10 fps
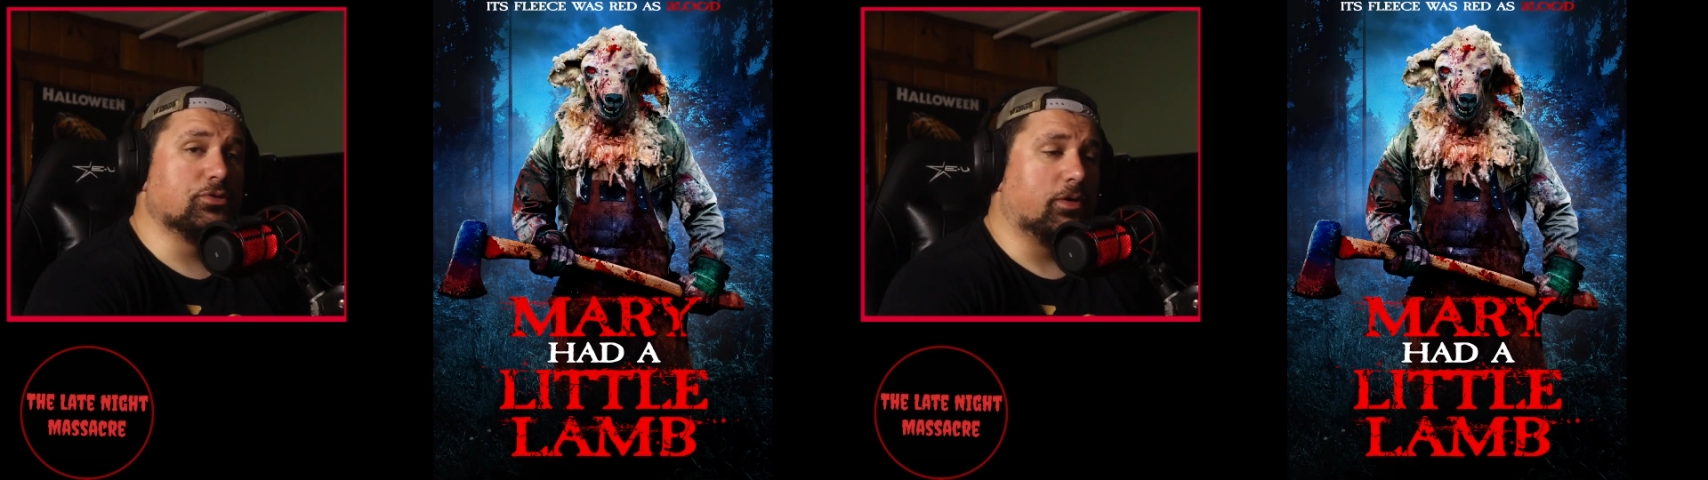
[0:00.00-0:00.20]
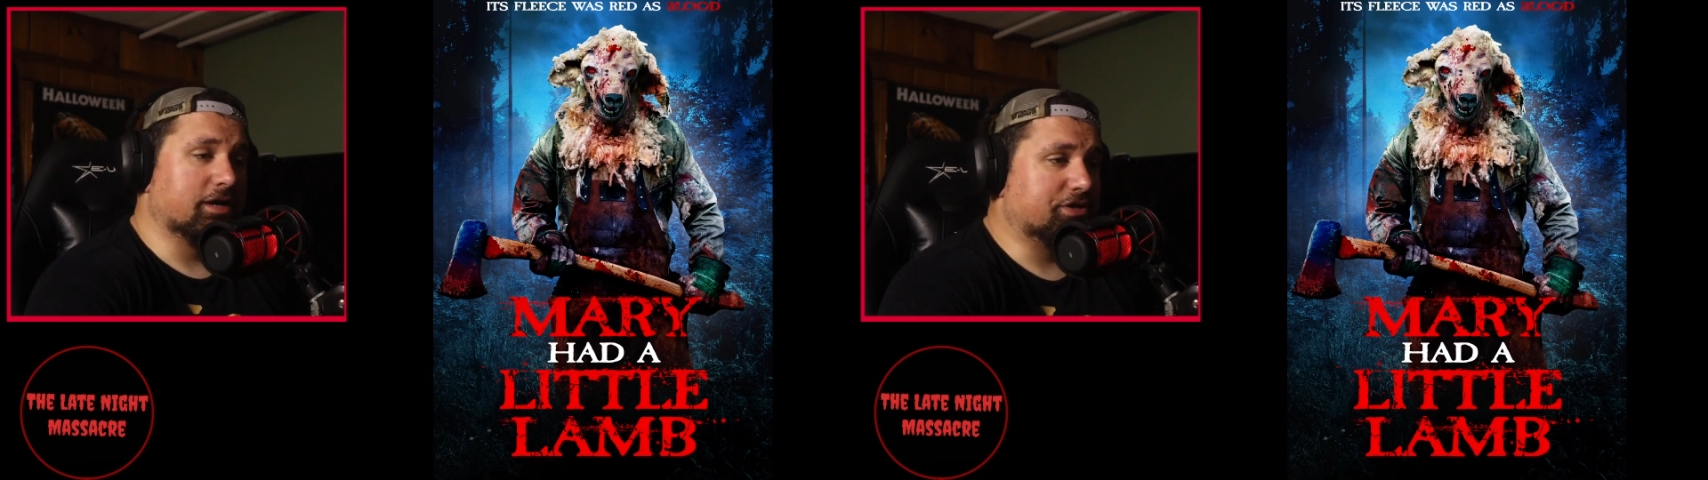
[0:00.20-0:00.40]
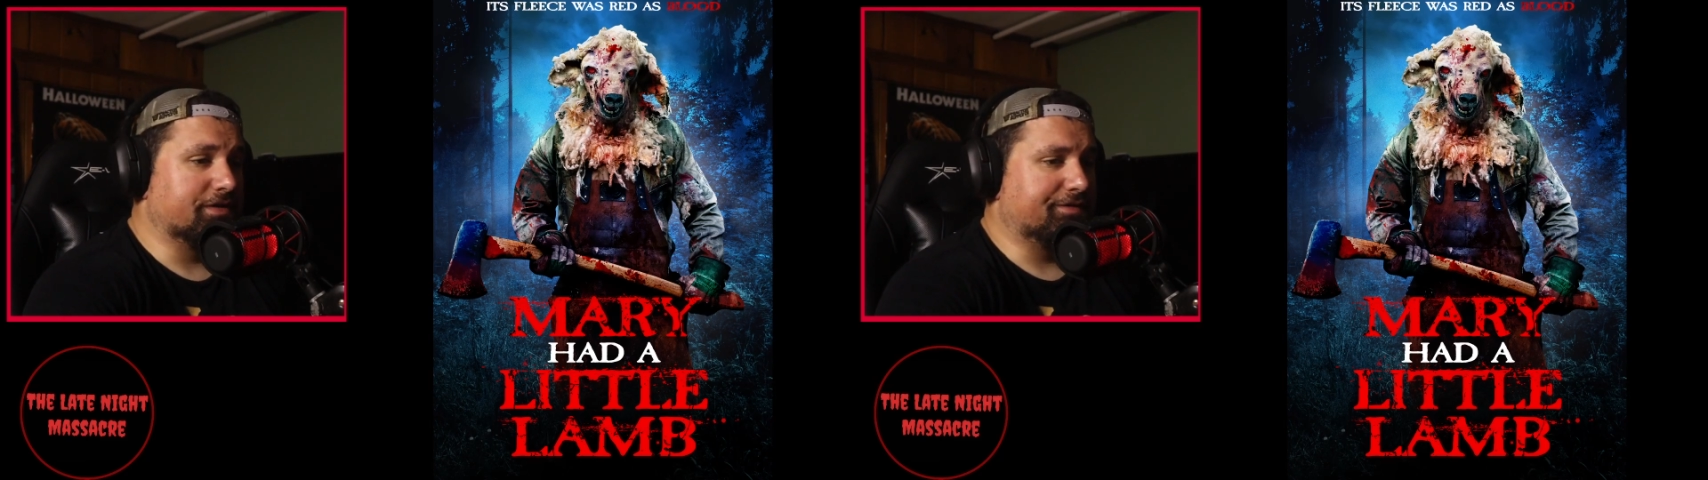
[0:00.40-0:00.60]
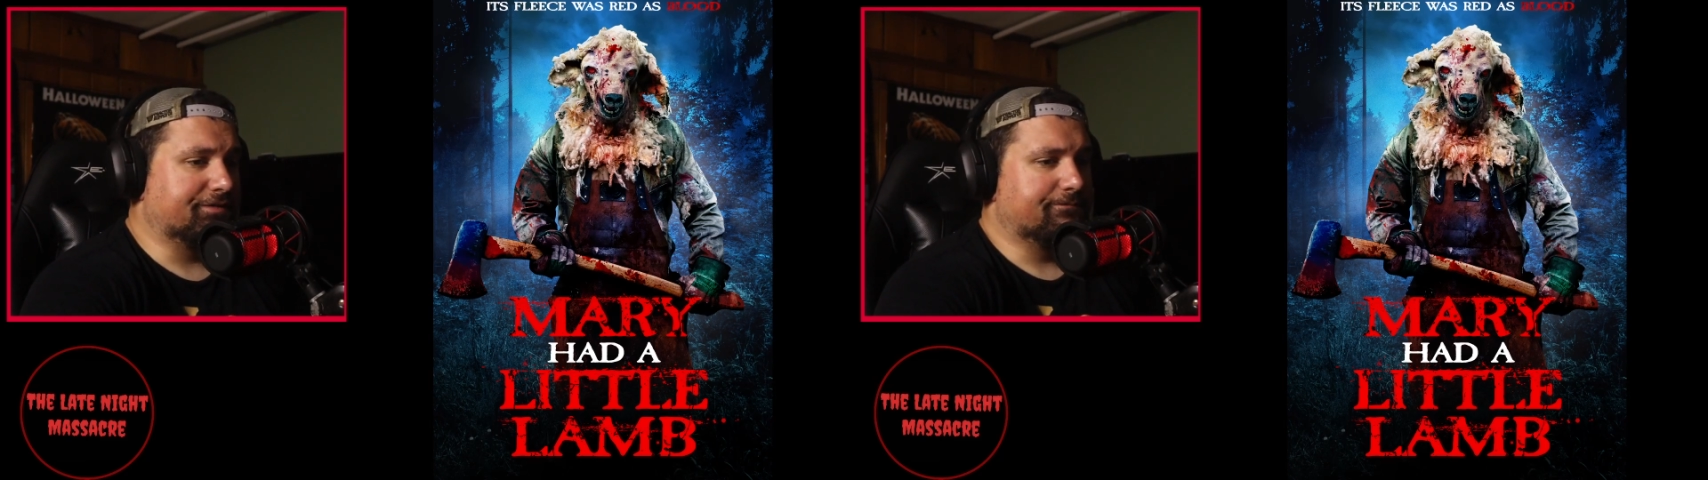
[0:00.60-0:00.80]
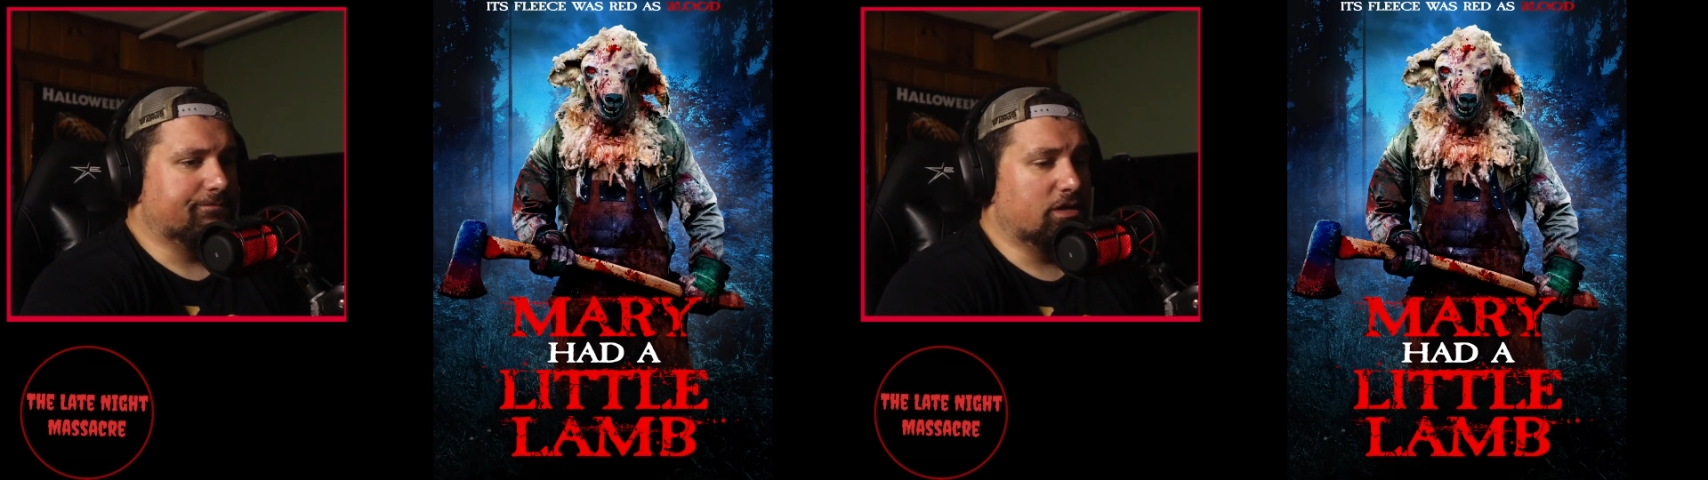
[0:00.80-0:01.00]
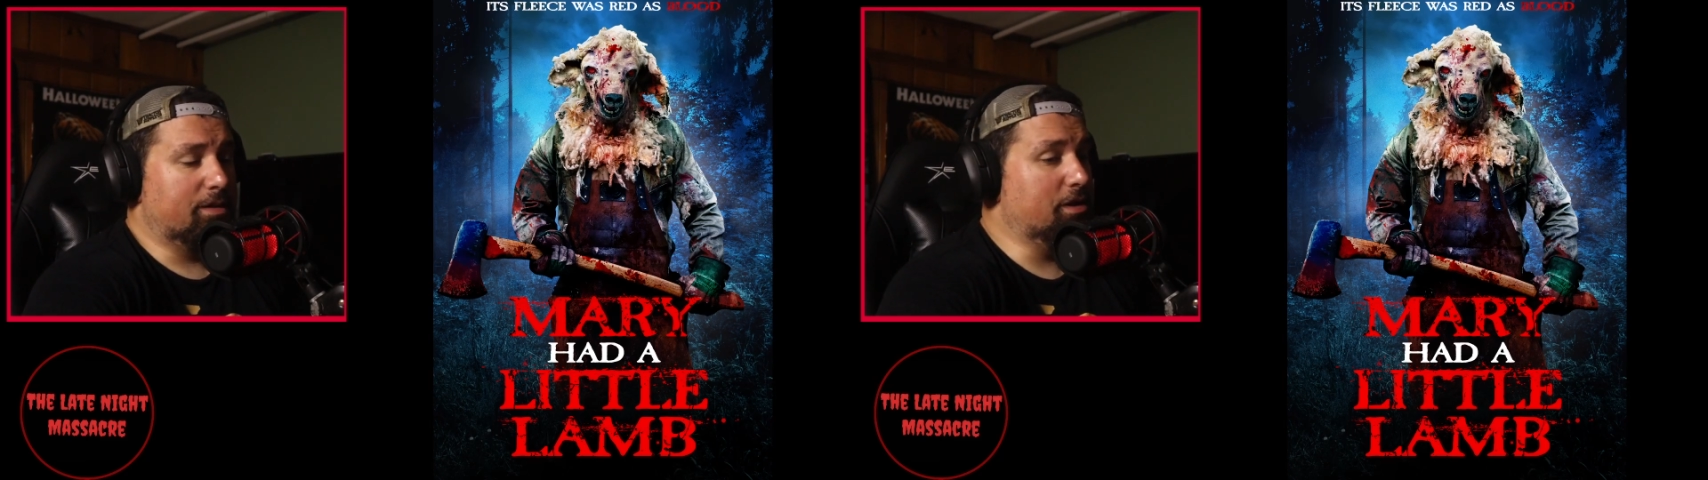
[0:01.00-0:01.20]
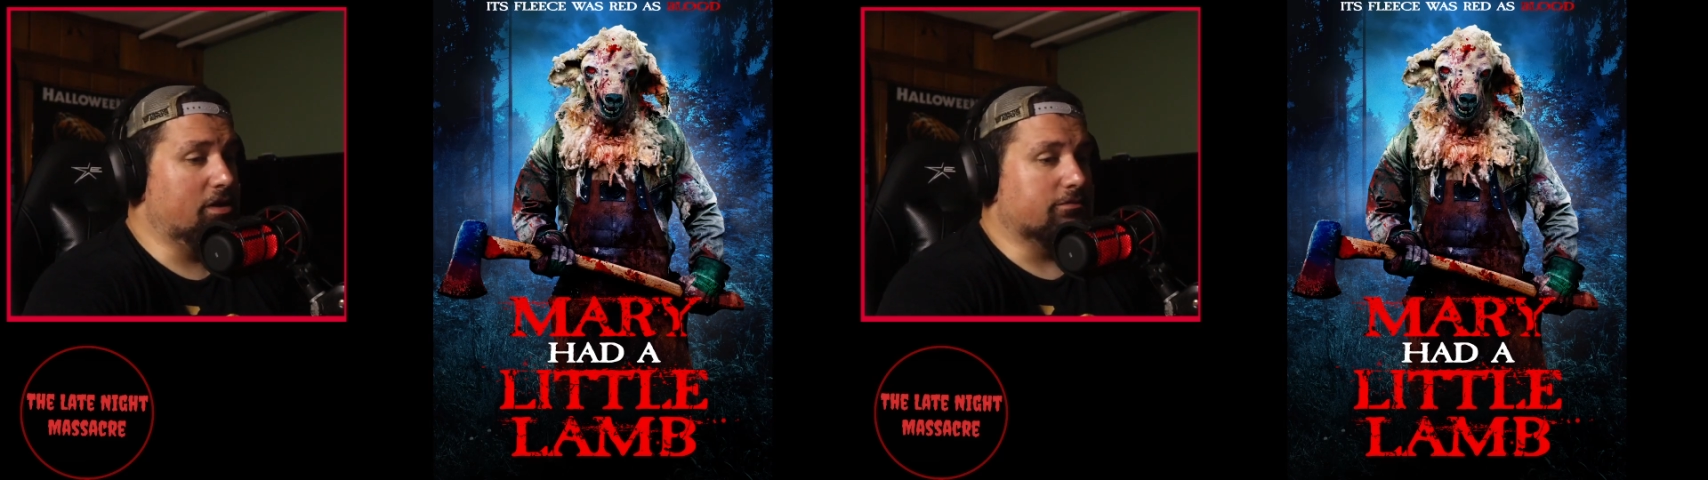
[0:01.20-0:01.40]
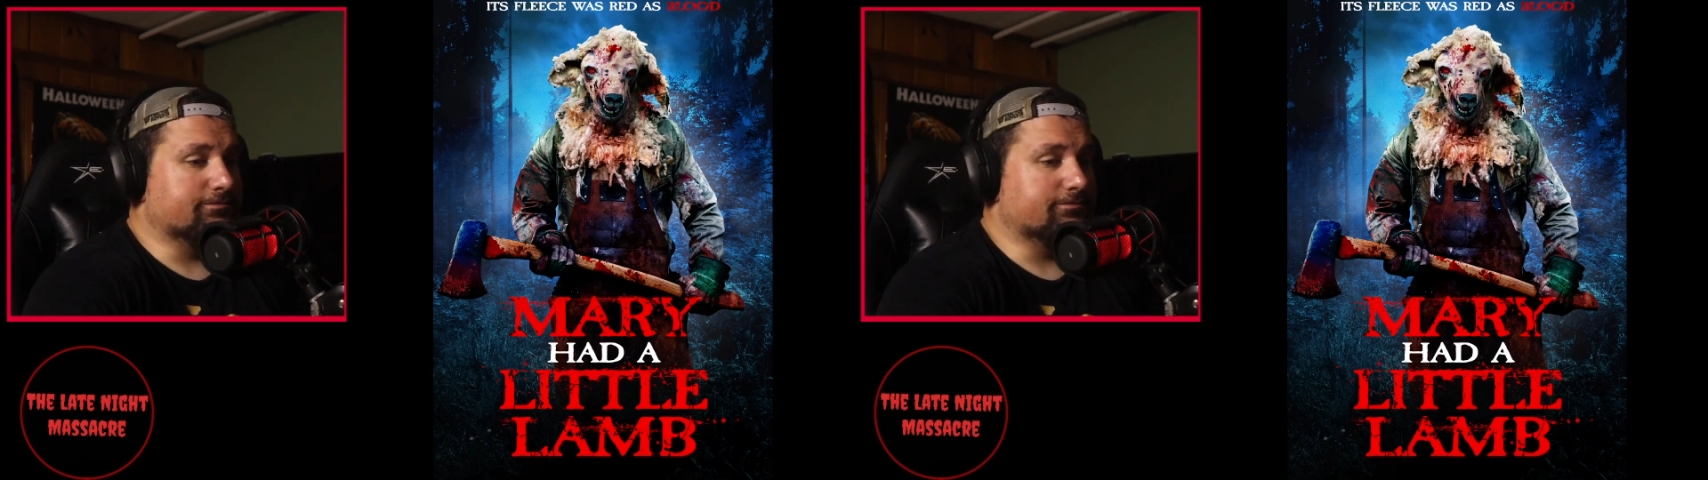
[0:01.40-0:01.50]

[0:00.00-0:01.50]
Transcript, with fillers: watch this? You let me know.